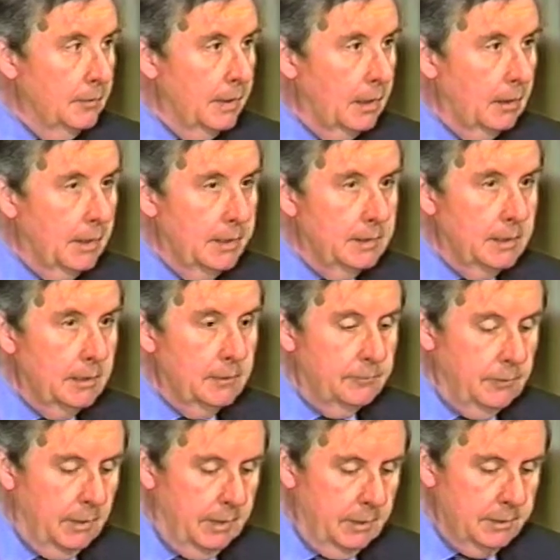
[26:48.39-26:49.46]
They are
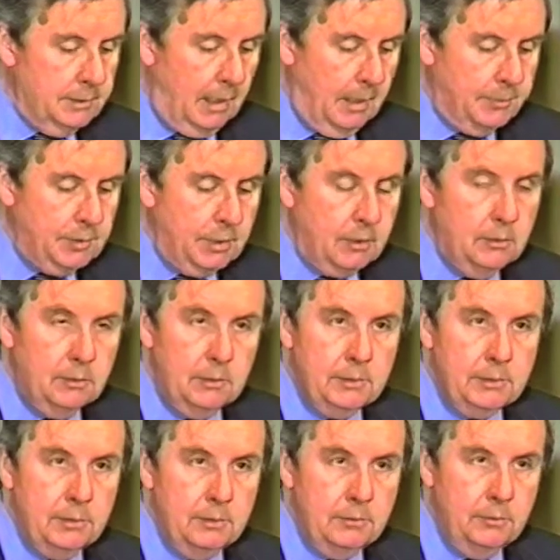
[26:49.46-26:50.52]
identified as
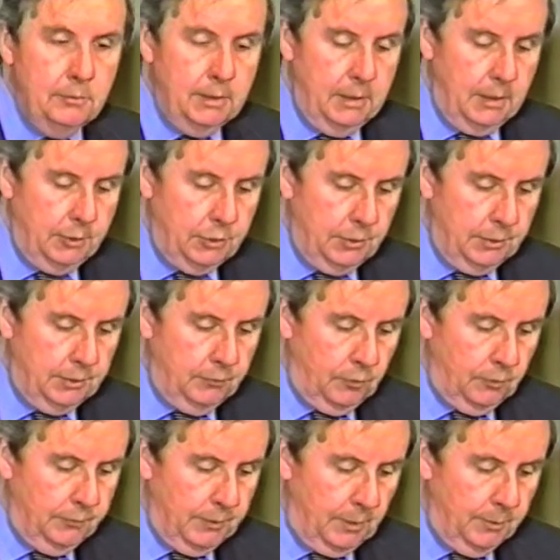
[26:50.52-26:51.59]
obstacles to the nation's
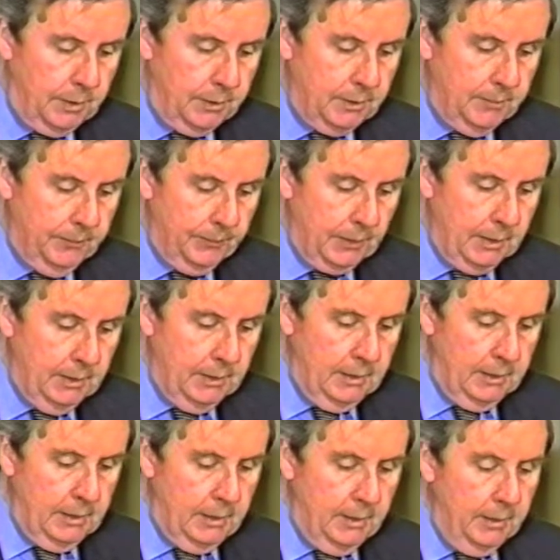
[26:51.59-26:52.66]
fulfillment.
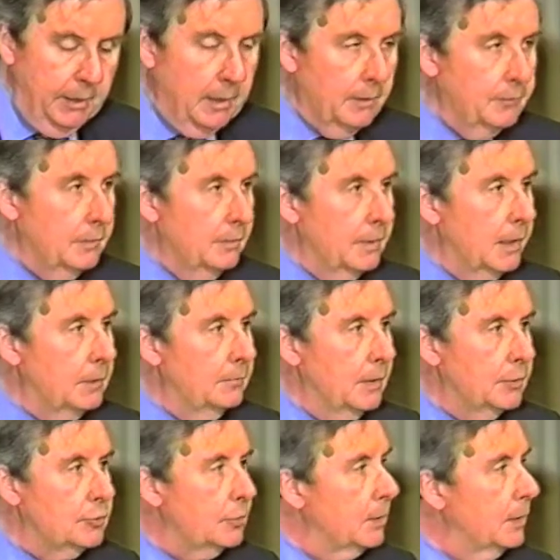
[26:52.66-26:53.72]
They, have, they
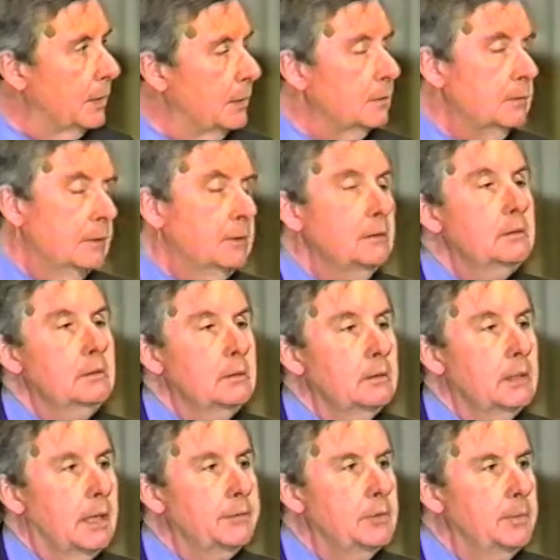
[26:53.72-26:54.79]
eventually
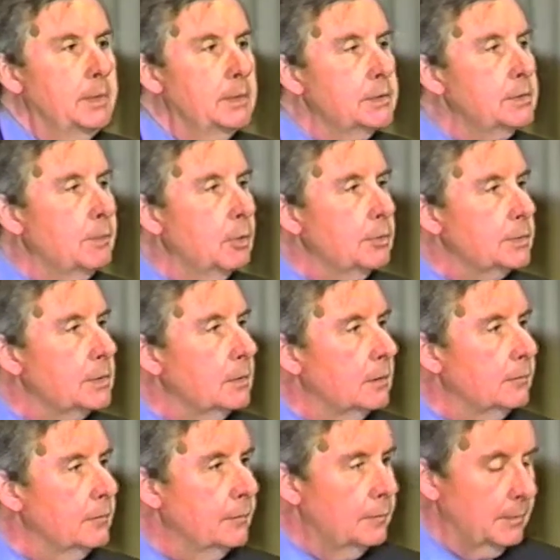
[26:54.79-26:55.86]
have to be disposed
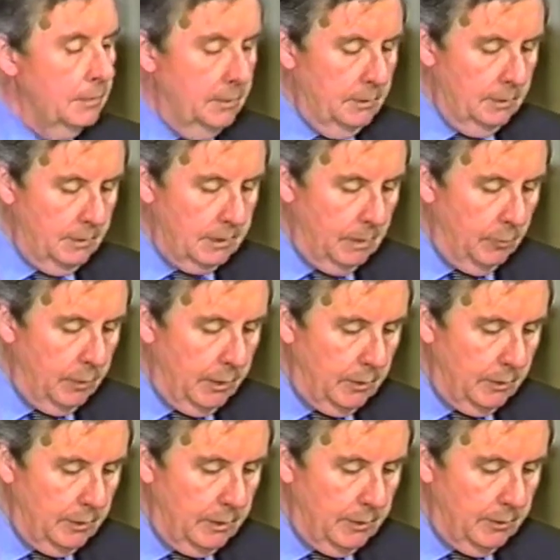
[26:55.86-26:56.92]
of some way
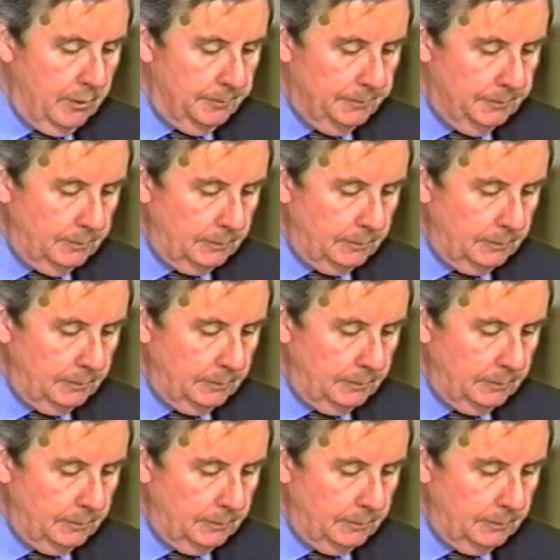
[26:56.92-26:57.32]
or another.